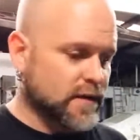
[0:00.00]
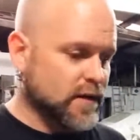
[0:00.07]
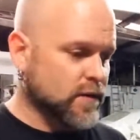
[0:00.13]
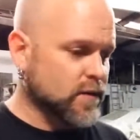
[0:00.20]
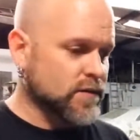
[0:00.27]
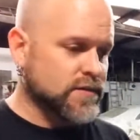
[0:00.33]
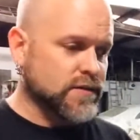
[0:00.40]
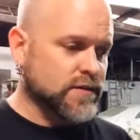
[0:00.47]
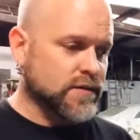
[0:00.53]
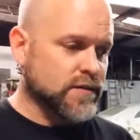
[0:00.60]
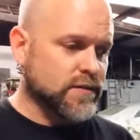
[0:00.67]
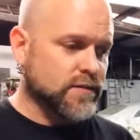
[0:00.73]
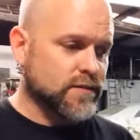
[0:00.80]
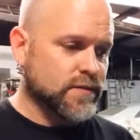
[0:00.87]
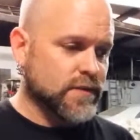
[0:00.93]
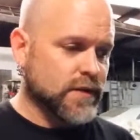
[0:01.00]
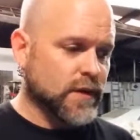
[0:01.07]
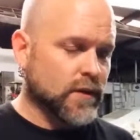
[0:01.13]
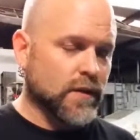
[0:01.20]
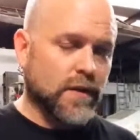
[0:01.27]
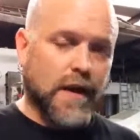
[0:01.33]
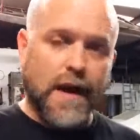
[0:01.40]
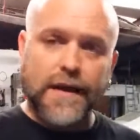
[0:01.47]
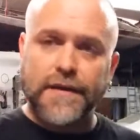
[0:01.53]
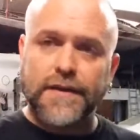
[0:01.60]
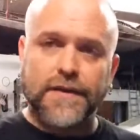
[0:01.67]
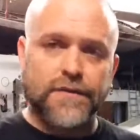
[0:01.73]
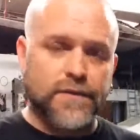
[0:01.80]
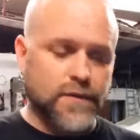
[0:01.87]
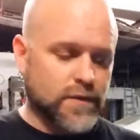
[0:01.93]
There's a lot of
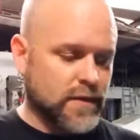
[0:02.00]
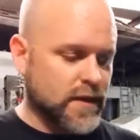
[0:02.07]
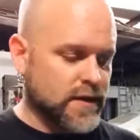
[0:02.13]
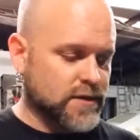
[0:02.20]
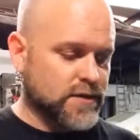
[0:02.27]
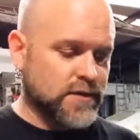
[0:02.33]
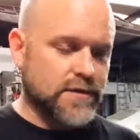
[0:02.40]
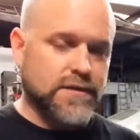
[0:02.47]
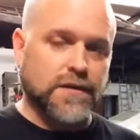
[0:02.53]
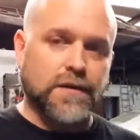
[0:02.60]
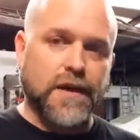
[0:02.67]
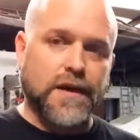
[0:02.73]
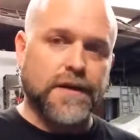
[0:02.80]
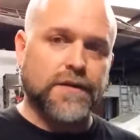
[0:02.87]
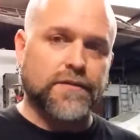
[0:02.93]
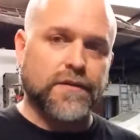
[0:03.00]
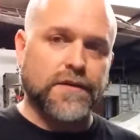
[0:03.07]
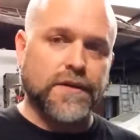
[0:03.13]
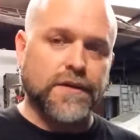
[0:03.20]
different directions and a lot of different